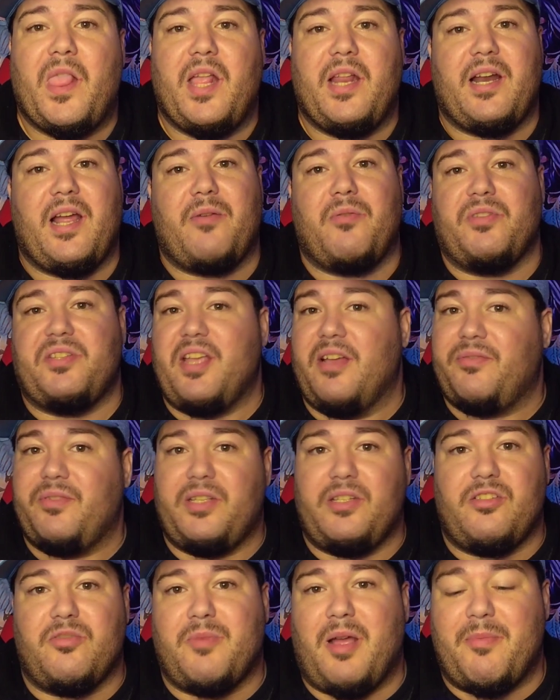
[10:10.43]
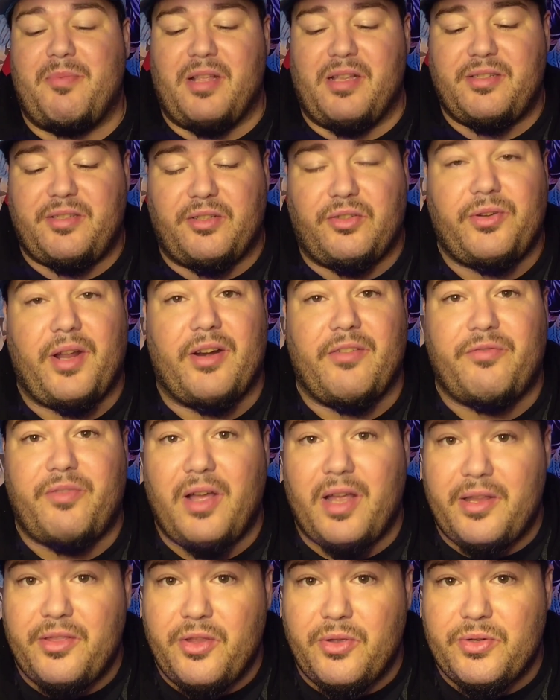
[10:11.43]
And I would definitely do my best to try to
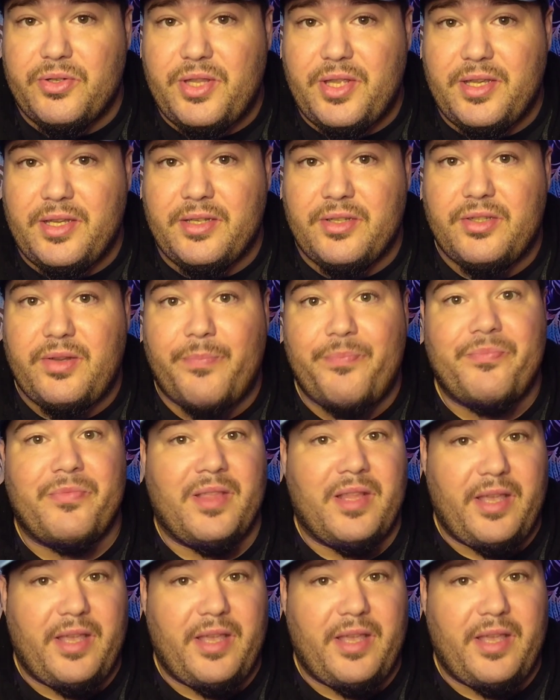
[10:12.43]
find those things